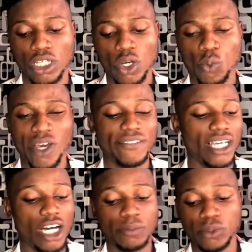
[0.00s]
We have the
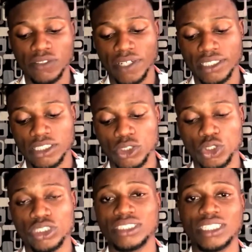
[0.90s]
output devices to
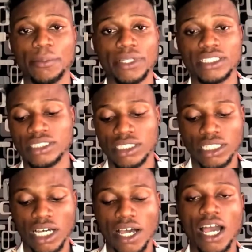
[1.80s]
disseminate data
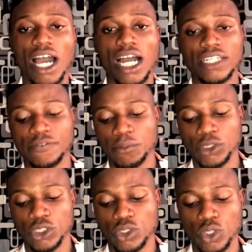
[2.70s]
and information.